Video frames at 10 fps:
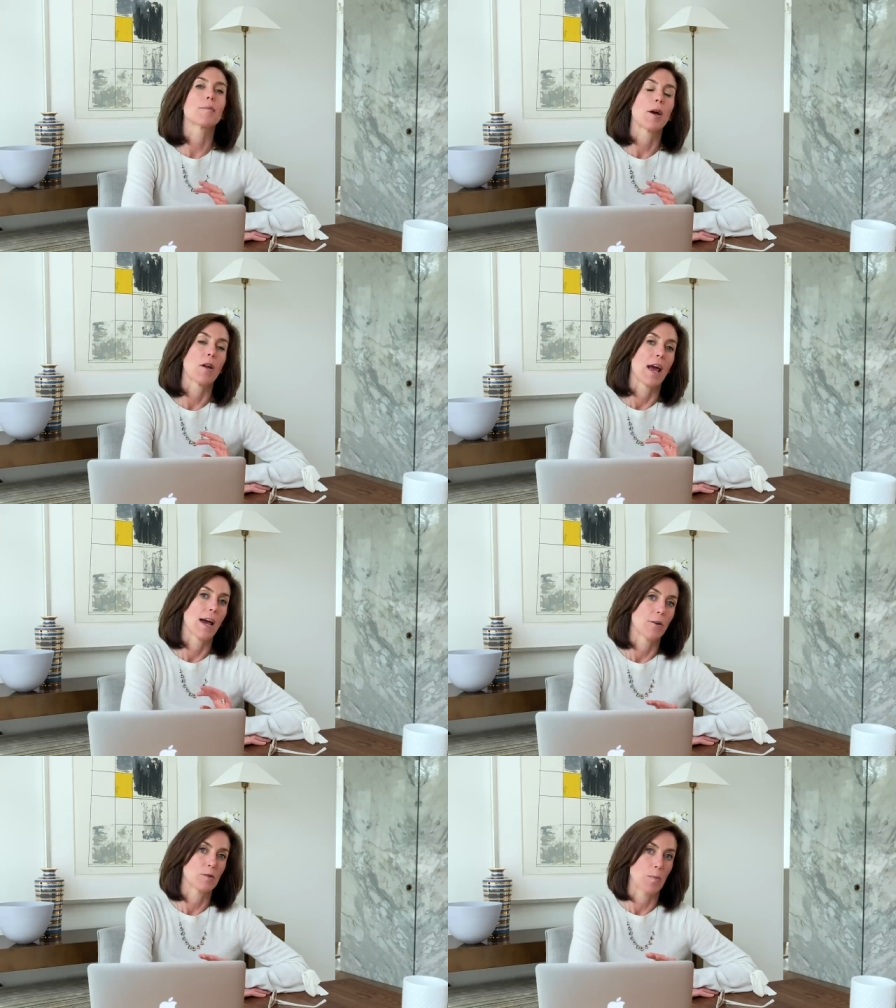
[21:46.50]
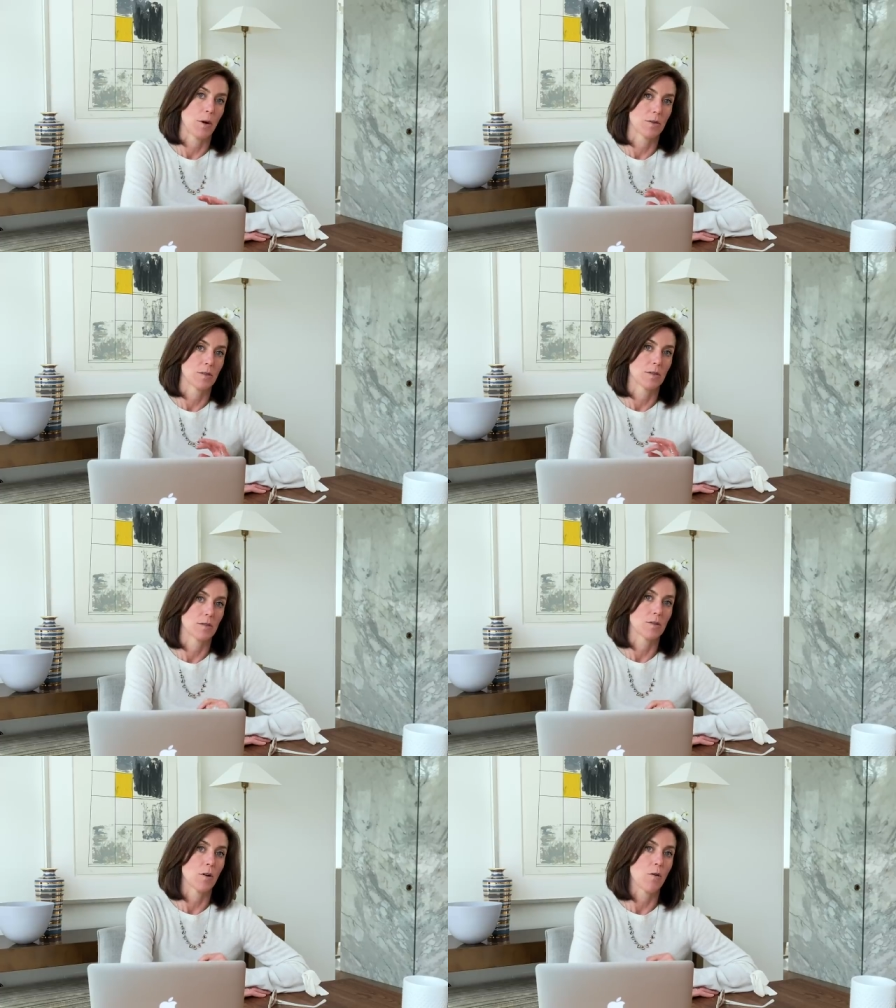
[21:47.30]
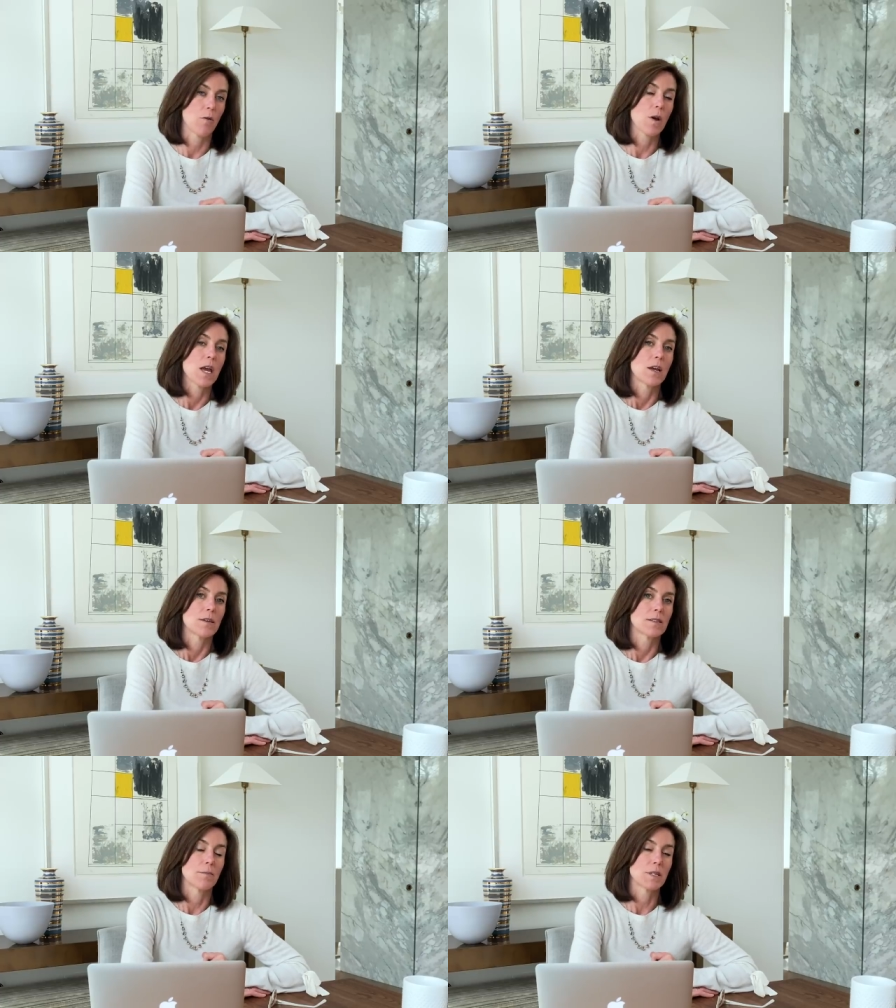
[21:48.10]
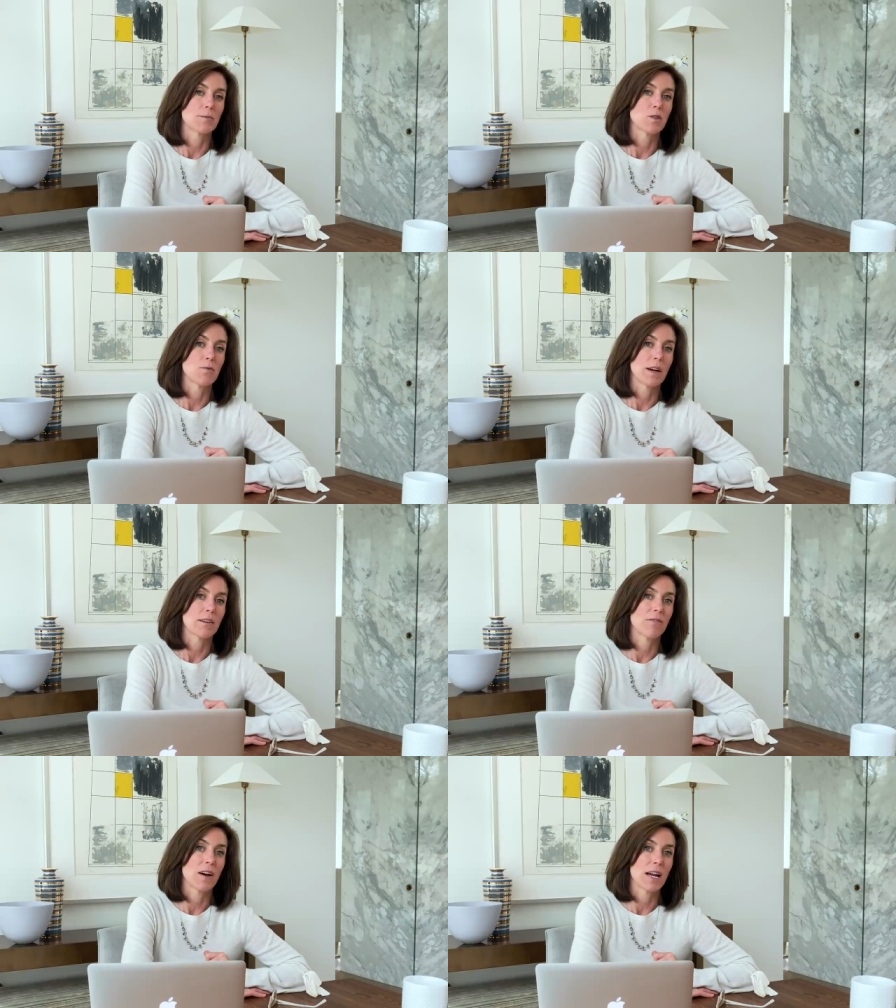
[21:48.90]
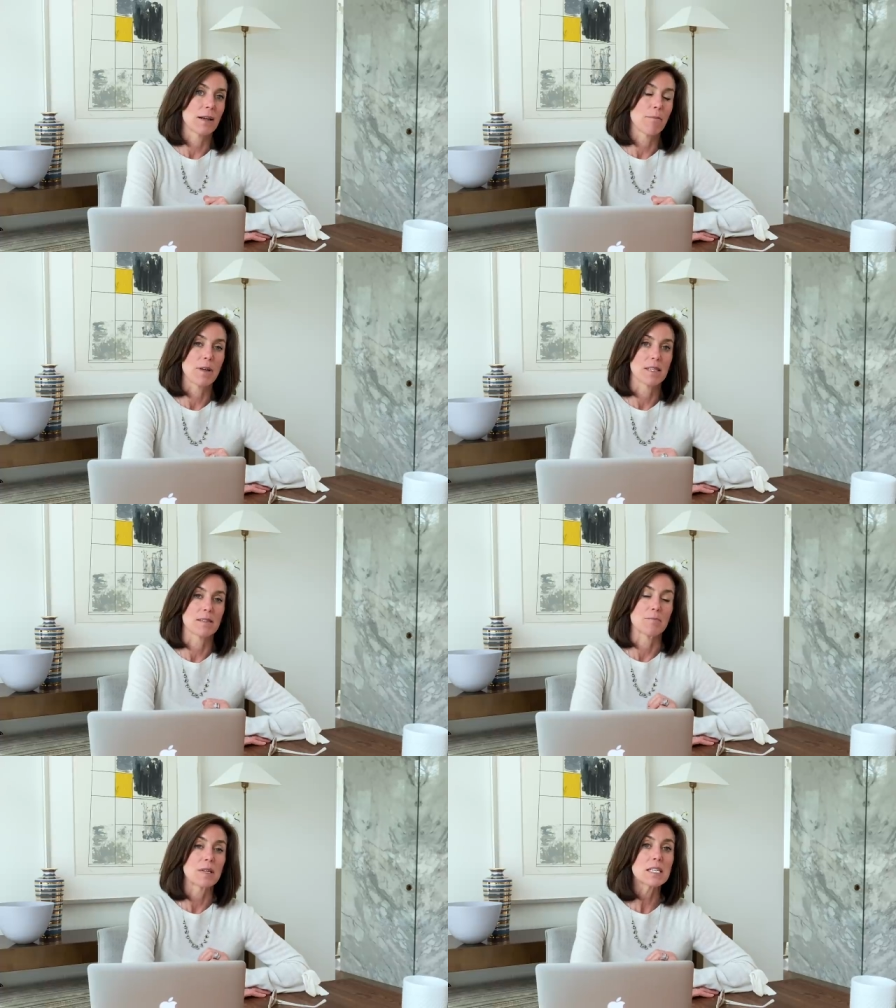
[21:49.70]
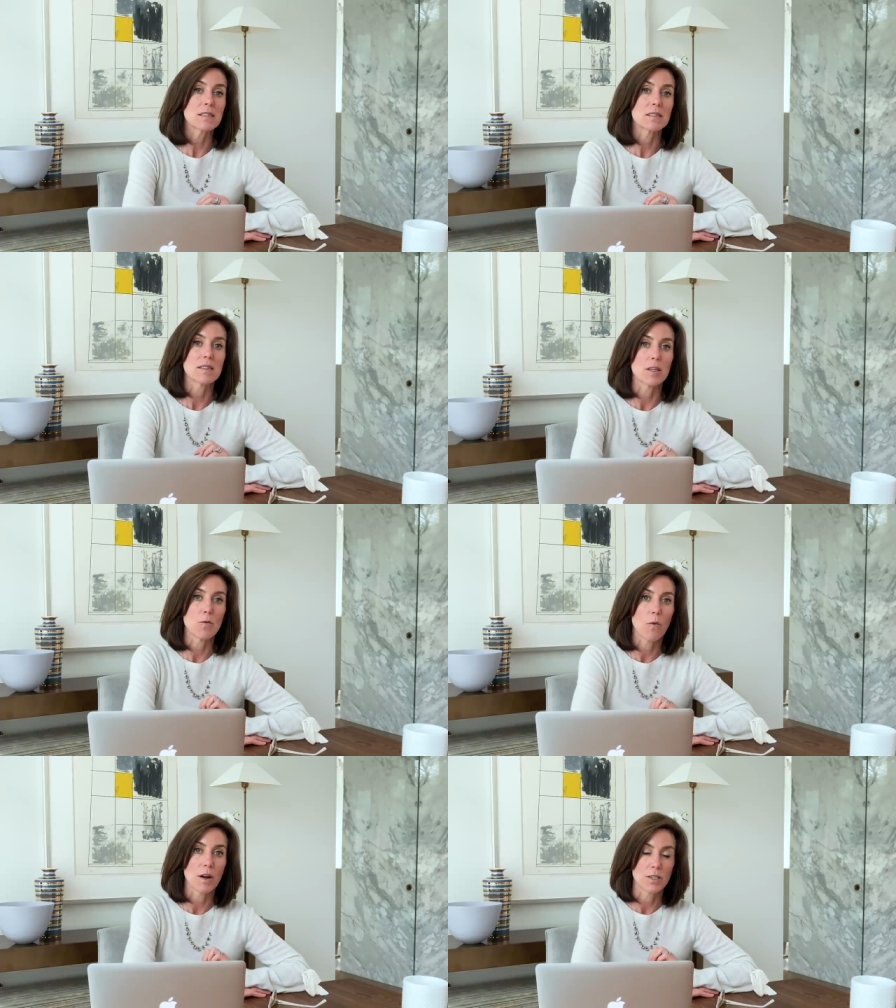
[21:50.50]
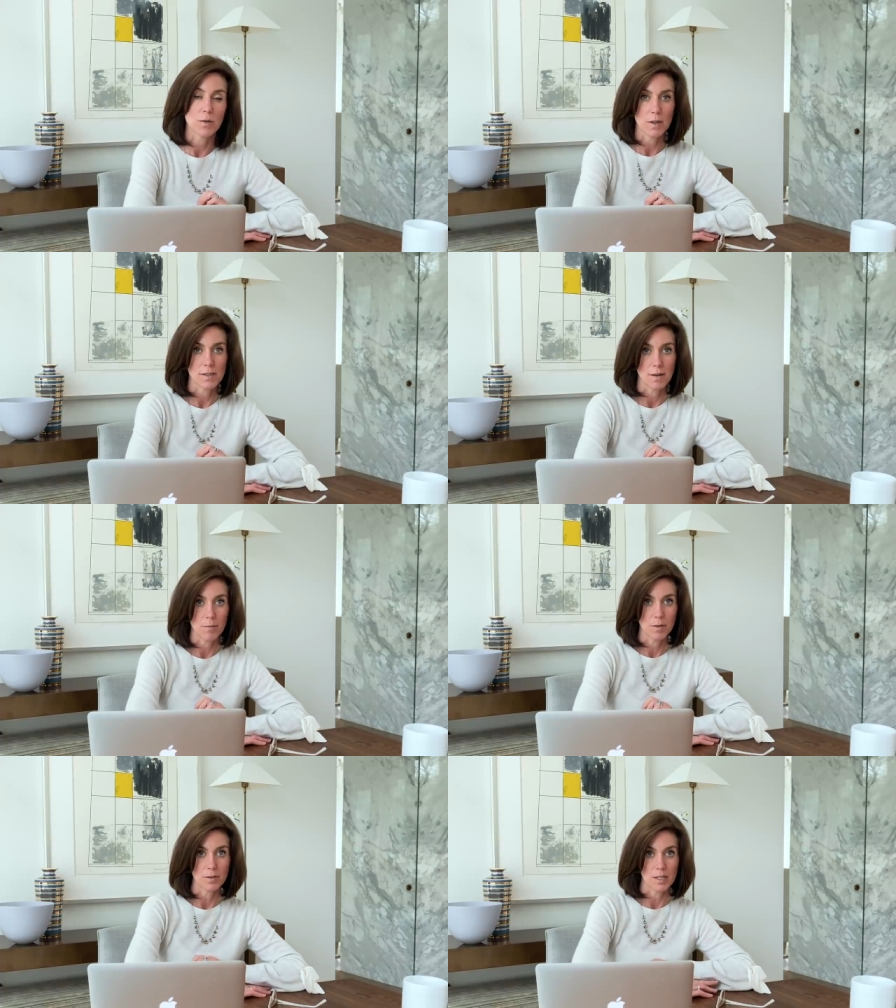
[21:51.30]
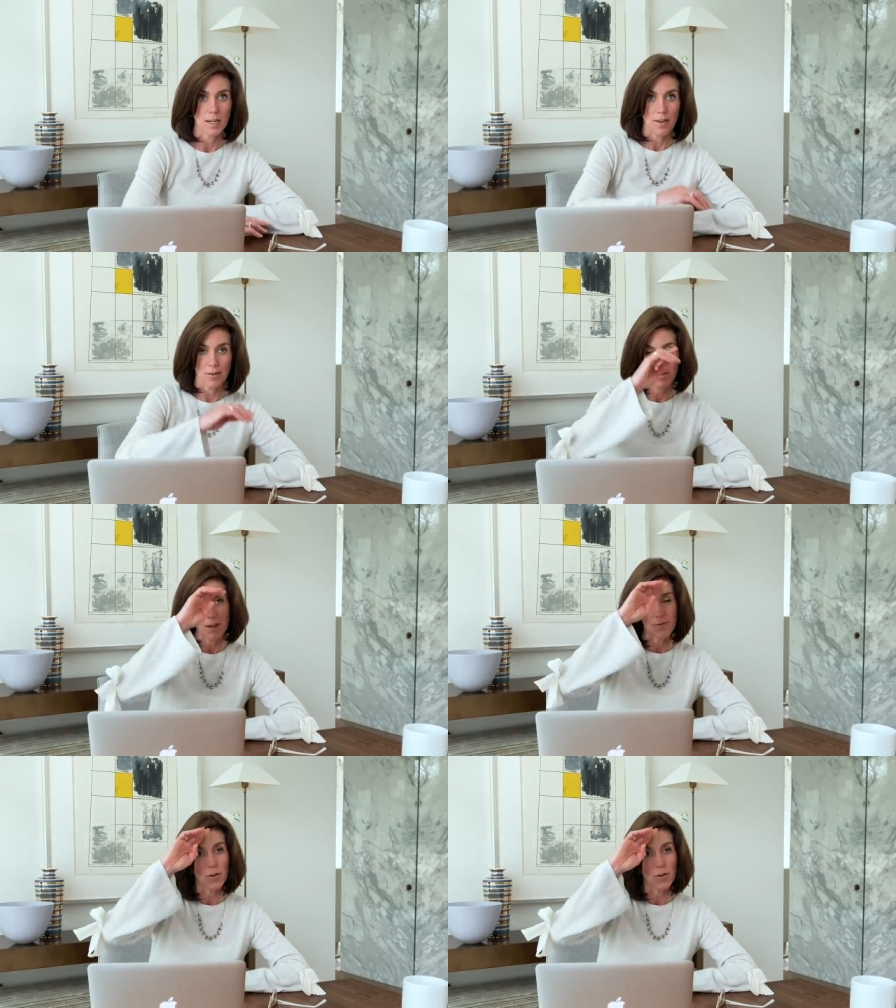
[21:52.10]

about house parts. So sometimes you might find bits and pieces that you want to assemble together. If